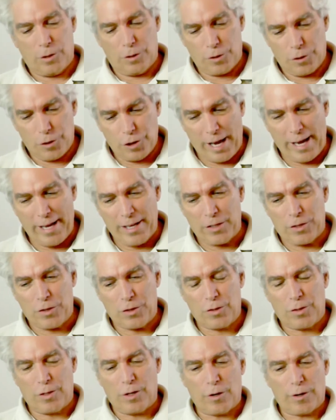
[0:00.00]

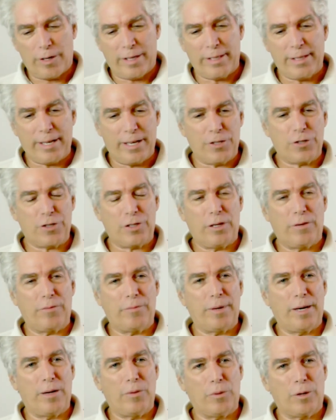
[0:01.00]
change the orientation of
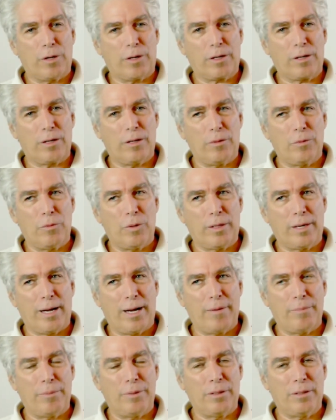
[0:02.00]
my work when
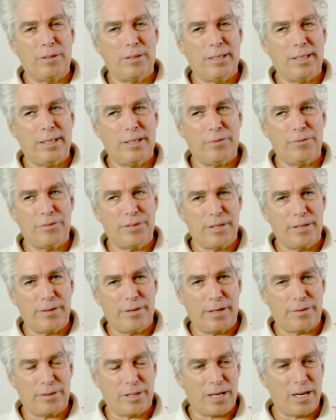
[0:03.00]
I believed
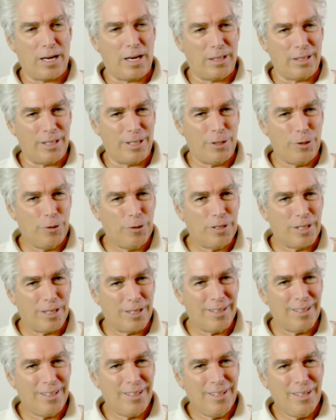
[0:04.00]
that the Kali
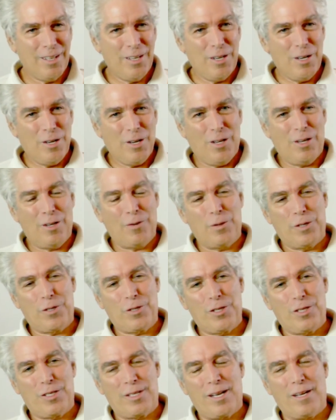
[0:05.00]
Yuga,
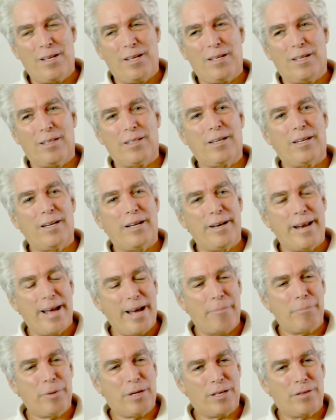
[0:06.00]
which is an
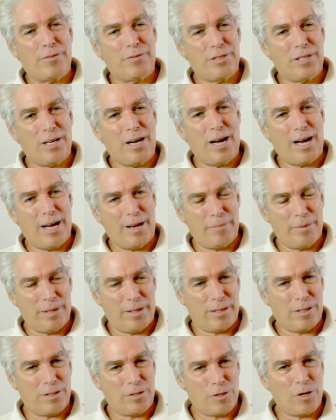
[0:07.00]
epoch of time
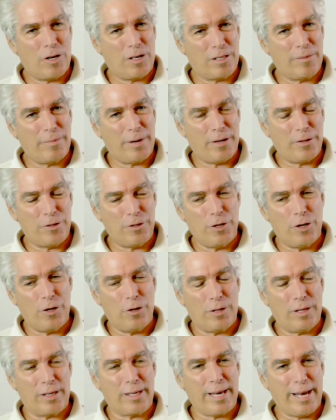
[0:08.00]
that is talked about in
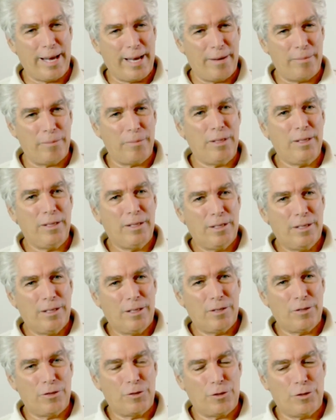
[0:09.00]
yoga, came
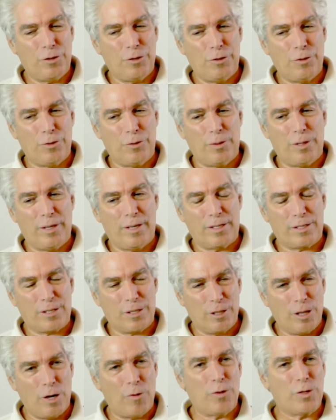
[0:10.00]
to its
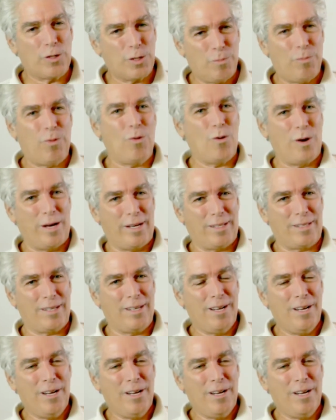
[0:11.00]
lowest point,